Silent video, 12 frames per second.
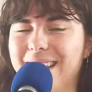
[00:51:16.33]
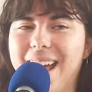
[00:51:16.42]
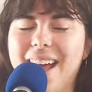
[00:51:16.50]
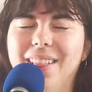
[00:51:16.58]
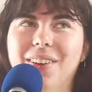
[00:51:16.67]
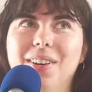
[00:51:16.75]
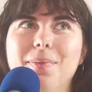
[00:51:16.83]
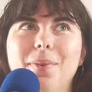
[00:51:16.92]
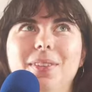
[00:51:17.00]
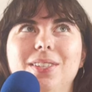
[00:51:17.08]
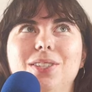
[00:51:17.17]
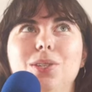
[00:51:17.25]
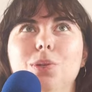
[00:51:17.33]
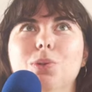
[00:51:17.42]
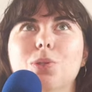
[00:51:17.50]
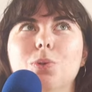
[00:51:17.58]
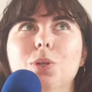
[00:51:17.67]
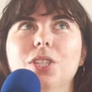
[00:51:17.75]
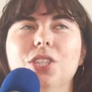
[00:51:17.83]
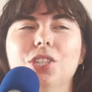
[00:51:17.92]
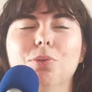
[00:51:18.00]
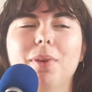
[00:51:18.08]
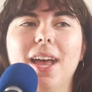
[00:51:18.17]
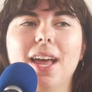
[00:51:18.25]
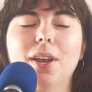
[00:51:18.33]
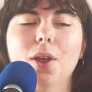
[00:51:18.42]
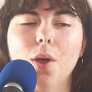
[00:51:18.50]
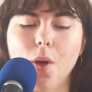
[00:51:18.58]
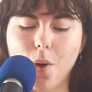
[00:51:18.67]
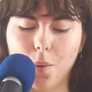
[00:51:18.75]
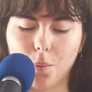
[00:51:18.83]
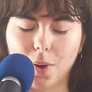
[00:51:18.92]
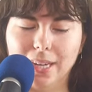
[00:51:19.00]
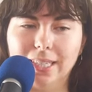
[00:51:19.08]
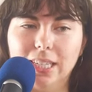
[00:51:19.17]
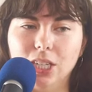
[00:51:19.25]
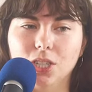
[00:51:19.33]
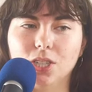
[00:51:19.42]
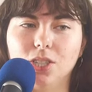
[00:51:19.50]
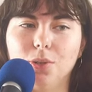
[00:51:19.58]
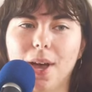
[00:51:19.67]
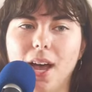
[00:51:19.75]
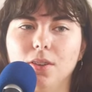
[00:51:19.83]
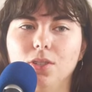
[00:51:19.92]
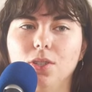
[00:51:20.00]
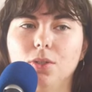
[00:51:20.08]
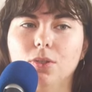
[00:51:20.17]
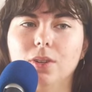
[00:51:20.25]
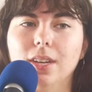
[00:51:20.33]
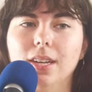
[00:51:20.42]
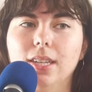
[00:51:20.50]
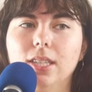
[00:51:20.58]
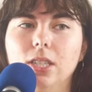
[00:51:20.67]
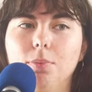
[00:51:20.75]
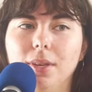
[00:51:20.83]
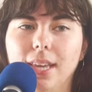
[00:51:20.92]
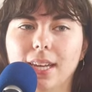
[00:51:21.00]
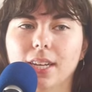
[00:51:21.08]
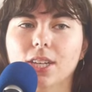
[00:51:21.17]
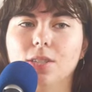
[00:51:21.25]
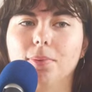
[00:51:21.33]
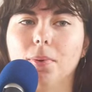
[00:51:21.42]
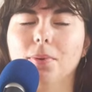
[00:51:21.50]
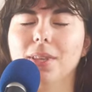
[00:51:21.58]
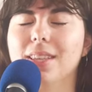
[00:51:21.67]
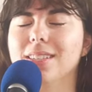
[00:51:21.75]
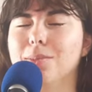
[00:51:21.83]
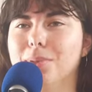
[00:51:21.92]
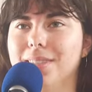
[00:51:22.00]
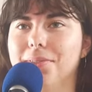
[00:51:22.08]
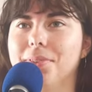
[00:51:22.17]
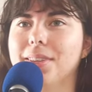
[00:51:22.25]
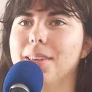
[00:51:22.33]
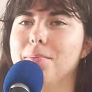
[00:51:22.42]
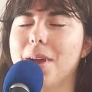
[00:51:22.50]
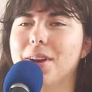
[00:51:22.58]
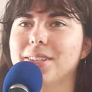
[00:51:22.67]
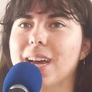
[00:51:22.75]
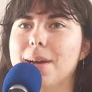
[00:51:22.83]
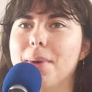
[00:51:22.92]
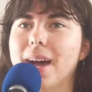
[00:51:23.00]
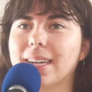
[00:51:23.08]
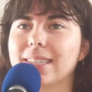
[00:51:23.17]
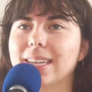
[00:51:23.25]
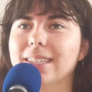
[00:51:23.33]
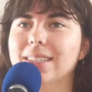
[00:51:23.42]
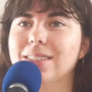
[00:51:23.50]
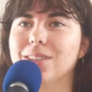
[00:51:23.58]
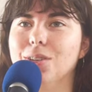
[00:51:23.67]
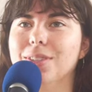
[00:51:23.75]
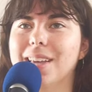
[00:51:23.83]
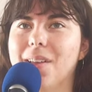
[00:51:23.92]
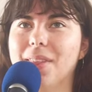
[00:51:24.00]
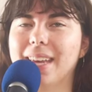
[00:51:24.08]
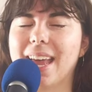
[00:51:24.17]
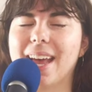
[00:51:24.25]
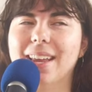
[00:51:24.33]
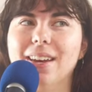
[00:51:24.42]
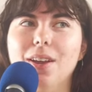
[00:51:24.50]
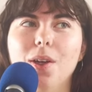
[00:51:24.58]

I learned about these two schools in Japan. One teaches you how to speak English, but with a specifically maritime accent, so you sound like Anne,